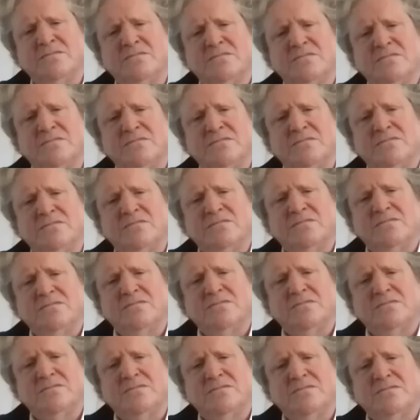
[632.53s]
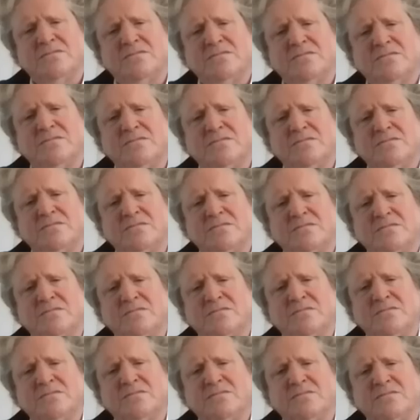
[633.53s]

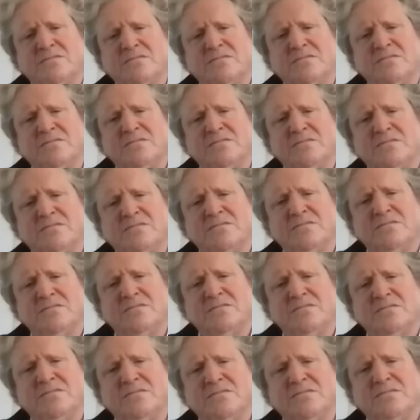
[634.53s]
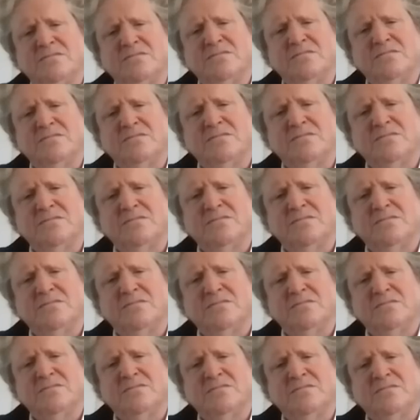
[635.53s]

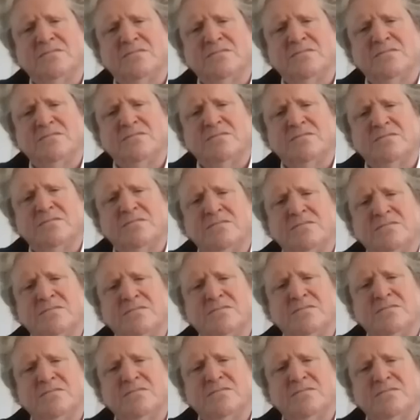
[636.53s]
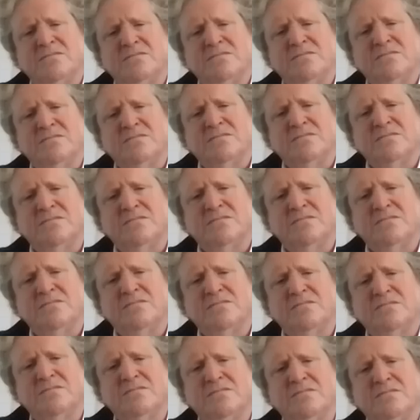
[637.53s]

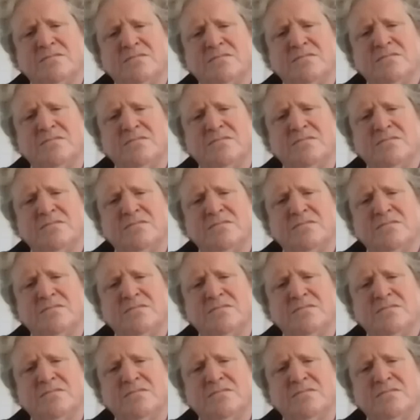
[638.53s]
No words are spoken by the person on screen.